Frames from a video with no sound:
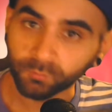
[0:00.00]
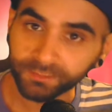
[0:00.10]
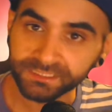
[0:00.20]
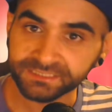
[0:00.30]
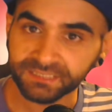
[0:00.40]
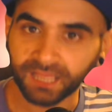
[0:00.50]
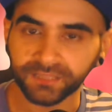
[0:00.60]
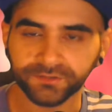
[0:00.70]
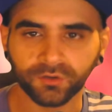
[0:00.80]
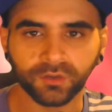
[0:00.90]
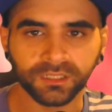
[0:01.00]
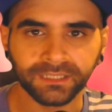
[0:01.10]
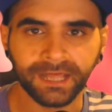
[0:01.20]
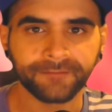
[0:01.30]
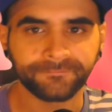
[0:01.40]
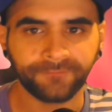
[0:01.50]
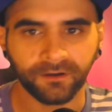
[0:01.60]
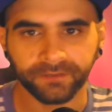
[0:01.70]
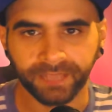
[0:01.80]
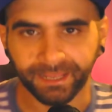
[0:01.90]
Really solid, though, a lot of
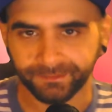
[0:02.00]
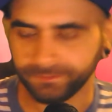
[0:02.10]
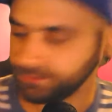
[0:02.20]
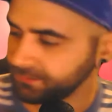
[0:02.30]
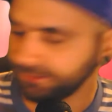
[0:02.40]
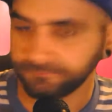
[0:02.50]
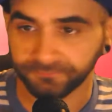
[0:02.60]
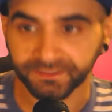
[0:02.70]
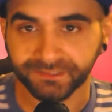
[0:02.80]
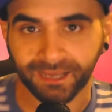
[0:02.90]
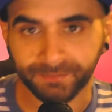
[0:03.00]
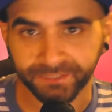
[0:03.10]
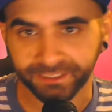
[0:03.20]
fun, and for the time that it